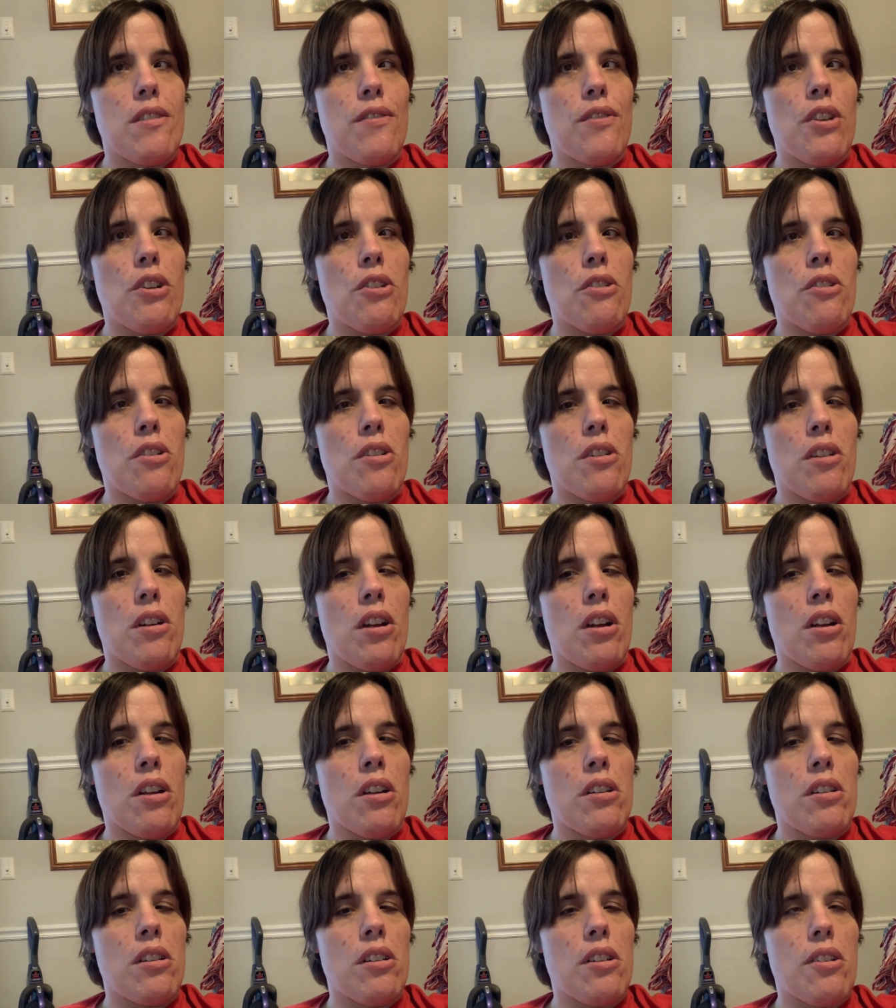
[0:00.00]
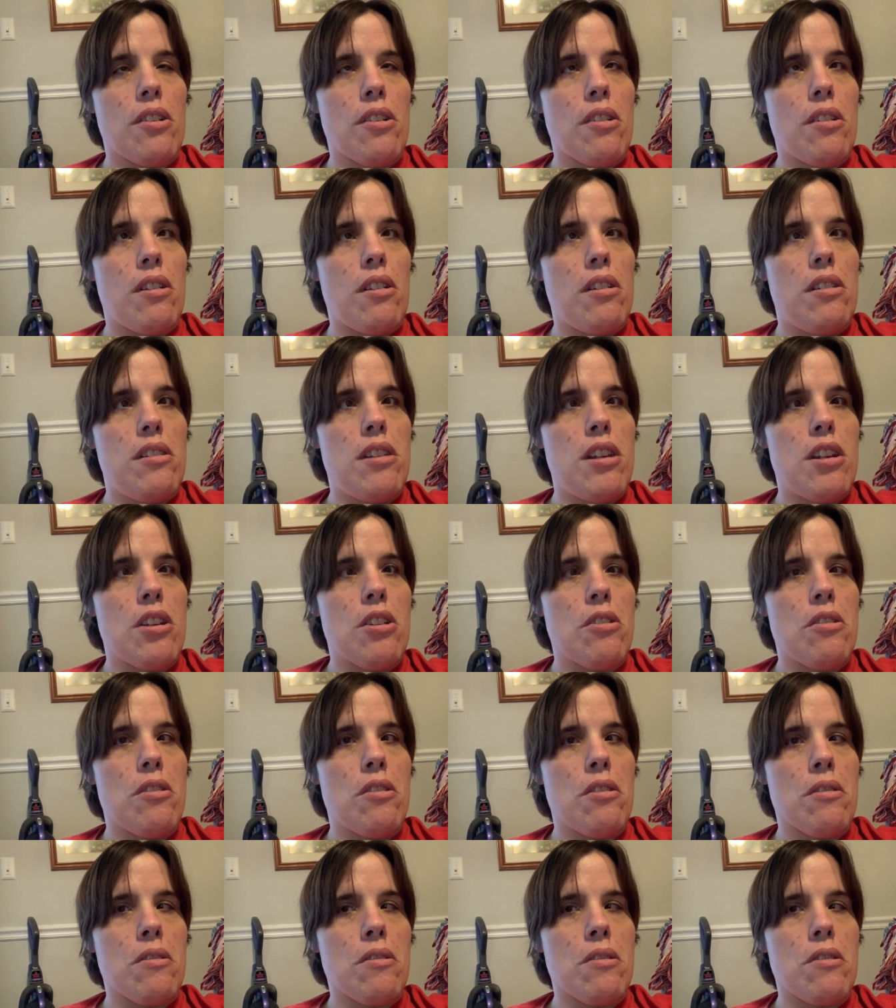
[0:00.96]
If you're a
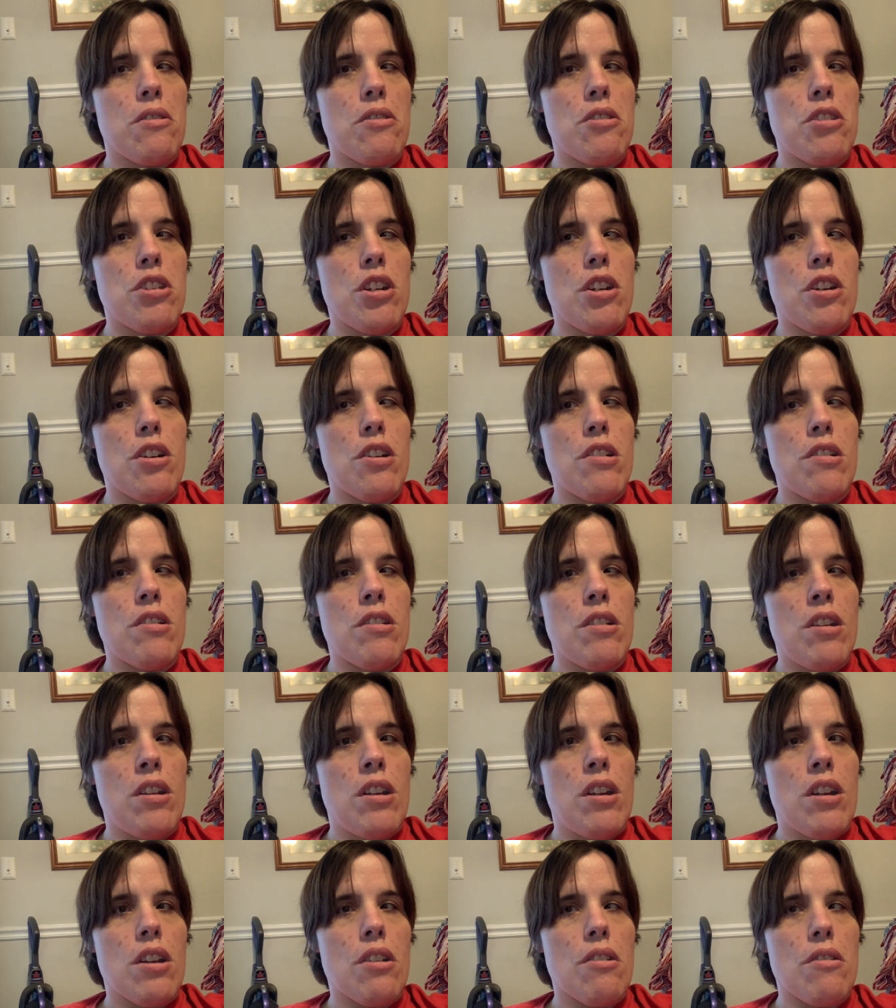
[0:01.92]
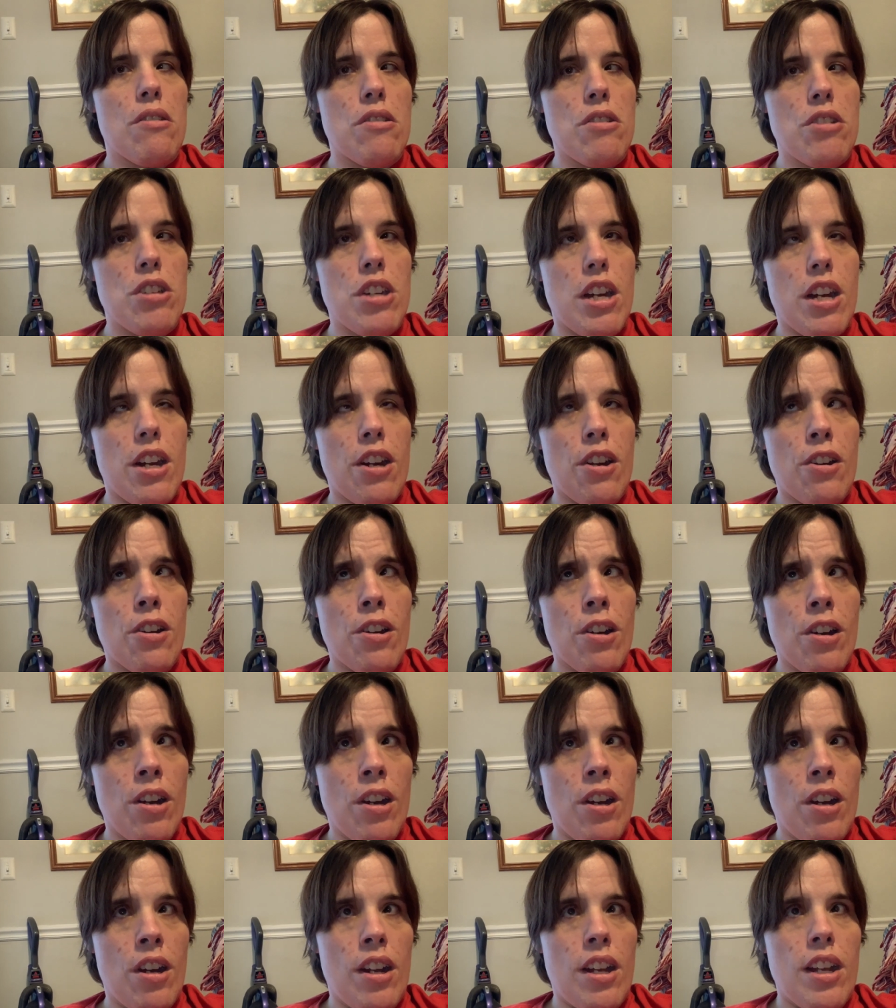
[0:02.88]
knitter or crocheter,
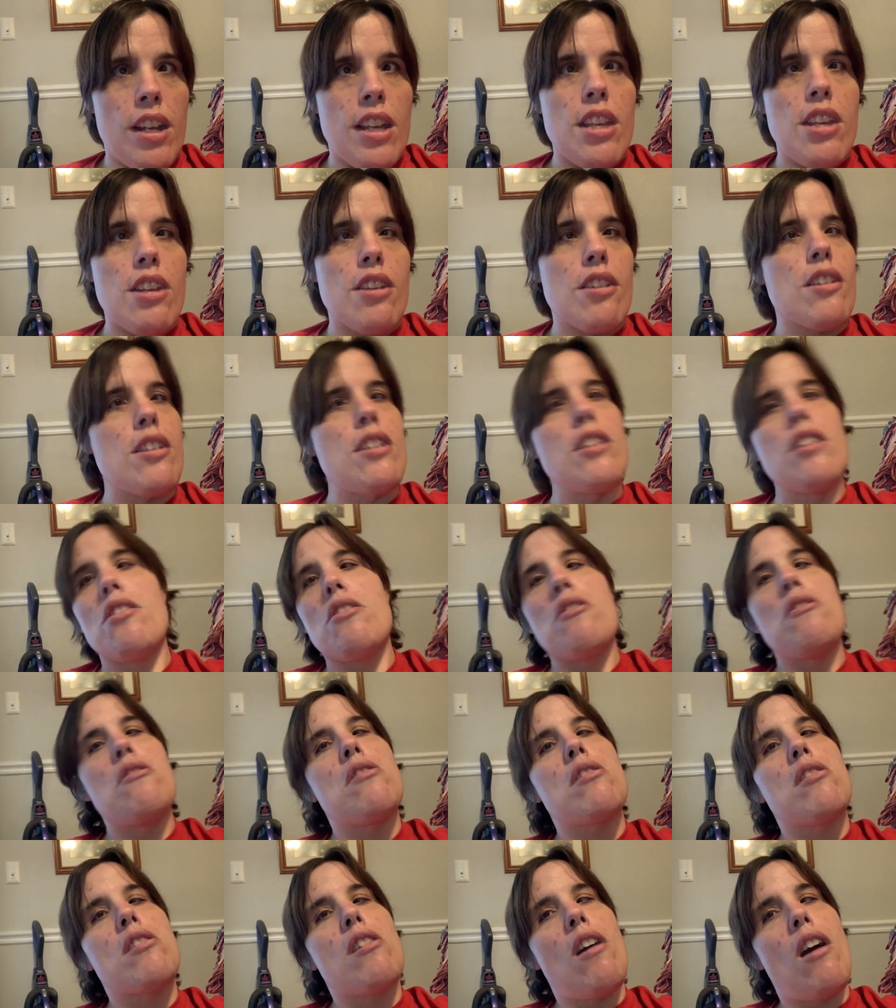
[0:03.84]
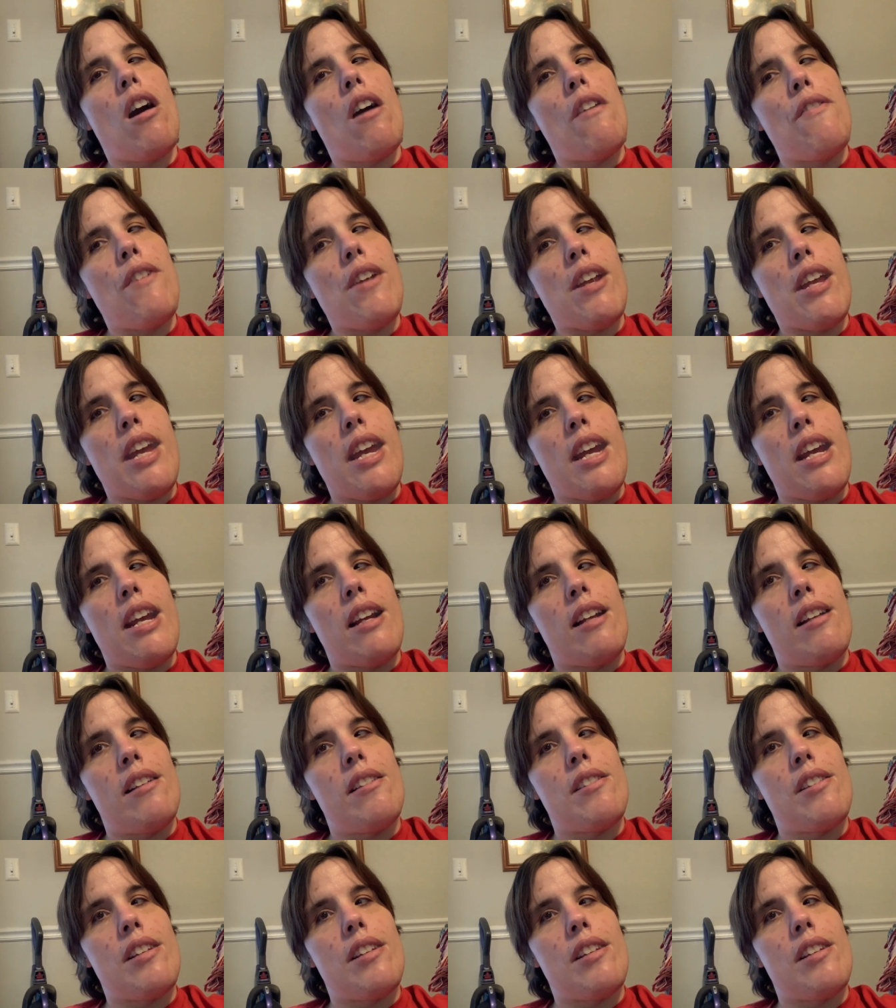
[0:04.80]
you can use coffee cans